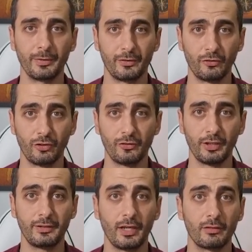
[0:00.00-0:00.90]
the positions
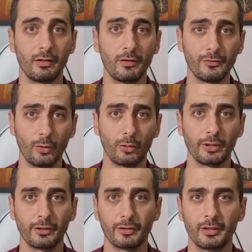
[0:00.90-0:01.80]
it had lost
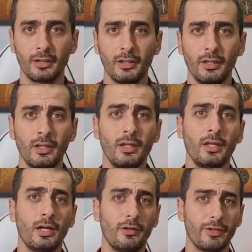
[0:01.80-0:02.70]
earlier.
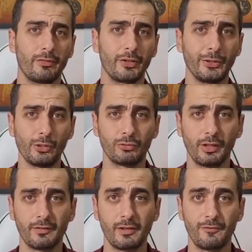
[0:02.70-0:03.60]
However,
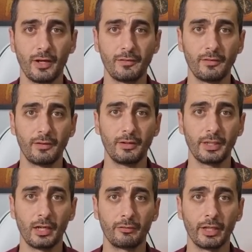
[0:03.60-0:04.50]
Ukraine's defenses in
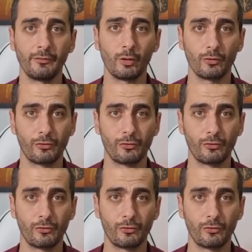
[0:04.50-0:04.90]
the area were